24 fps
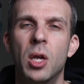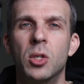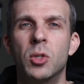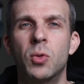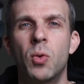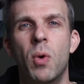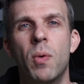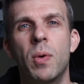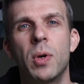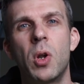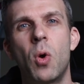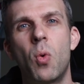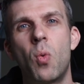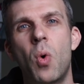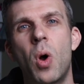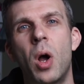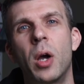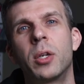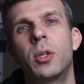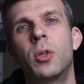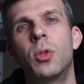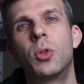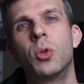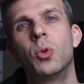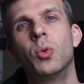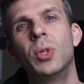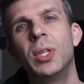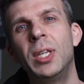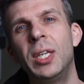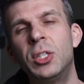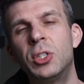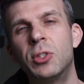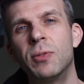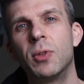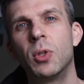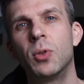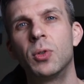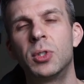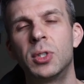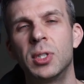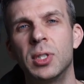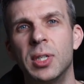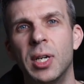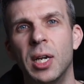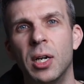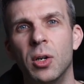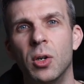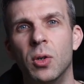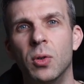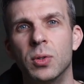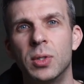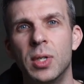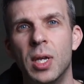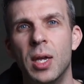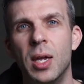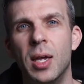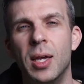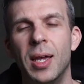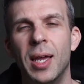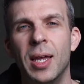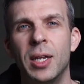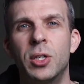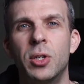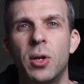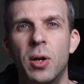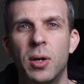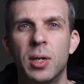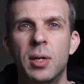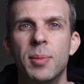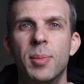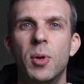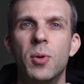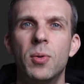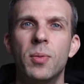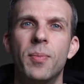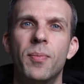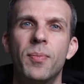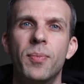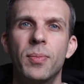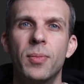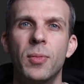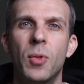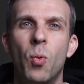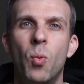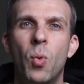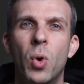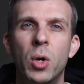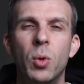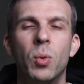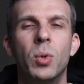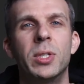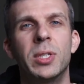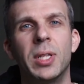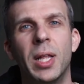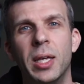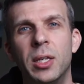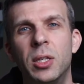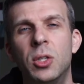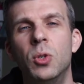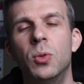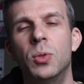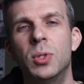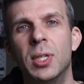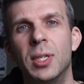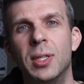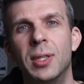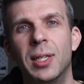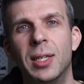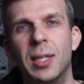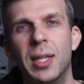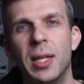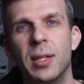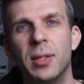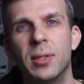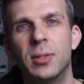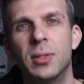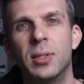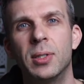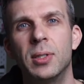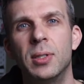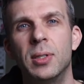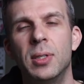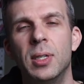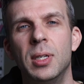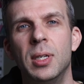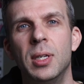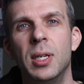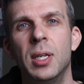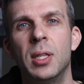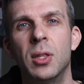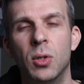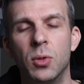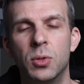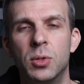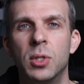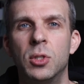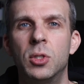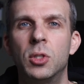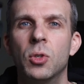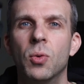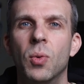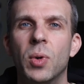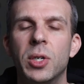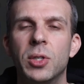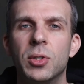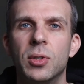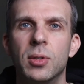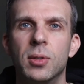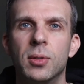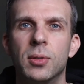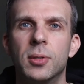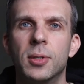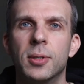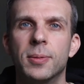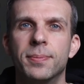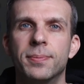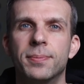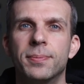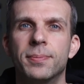So I want to walk you through each of those scenarios and talk about what it was like using the lens in those situations.